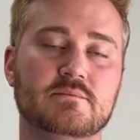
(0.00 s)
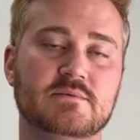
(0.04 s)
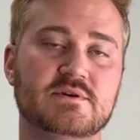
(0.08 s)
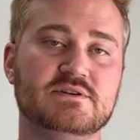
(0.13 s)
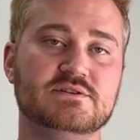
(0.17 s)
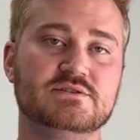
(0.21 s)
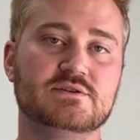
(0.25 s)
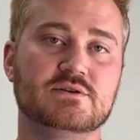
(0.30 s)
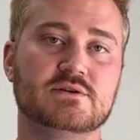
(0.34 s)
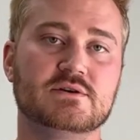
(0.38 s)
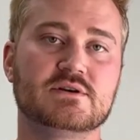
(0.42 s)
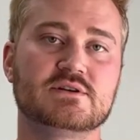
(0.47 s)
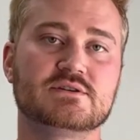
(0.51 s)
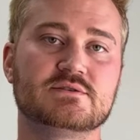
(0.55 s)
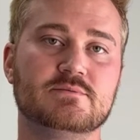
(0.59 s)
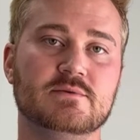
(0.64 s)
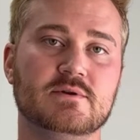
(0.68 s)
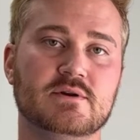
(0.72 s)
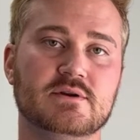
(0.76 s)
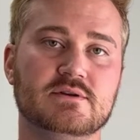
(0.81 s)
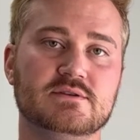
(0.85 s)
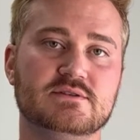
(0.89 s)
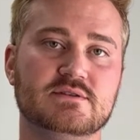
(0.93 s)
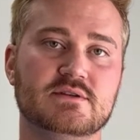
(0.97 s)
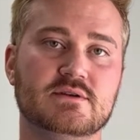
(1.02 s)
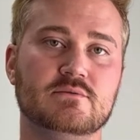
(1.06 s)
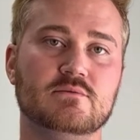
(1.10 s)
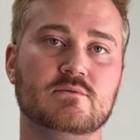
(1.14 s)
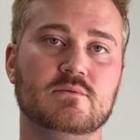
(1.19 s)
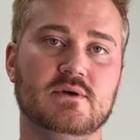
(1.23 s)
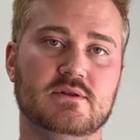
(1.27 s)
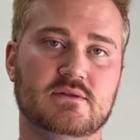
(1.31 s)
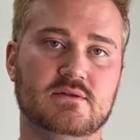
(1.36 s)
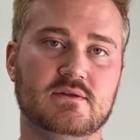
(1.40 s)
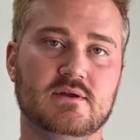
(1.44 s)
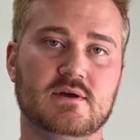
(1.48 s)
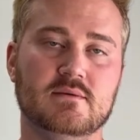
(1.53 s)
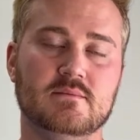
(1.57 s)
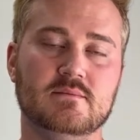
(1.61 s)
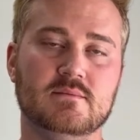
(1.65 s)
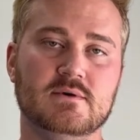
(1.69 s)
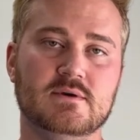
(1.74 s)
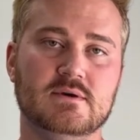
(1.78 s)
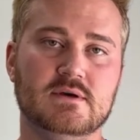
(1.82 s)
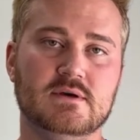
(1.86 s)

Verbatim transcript: is you're experiencing with them.